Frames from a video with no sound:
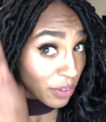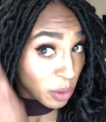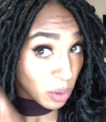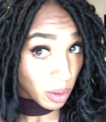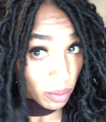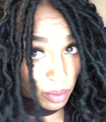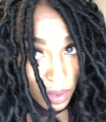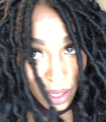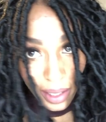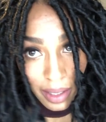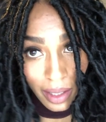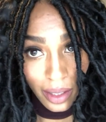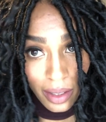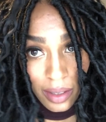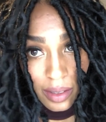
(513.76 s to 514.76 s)
you want like
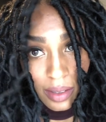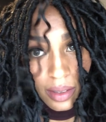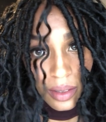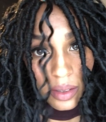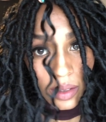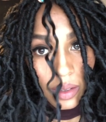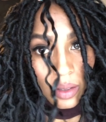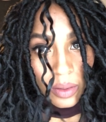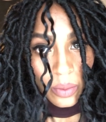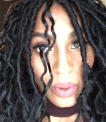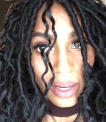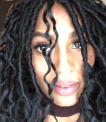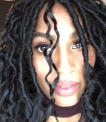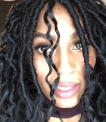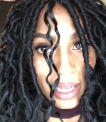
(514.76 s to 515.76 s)

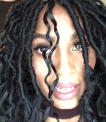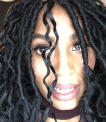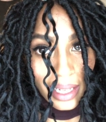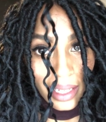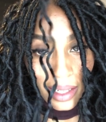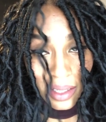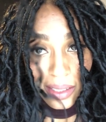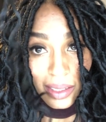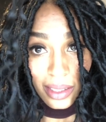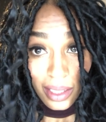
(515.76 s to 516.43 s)
waves like here,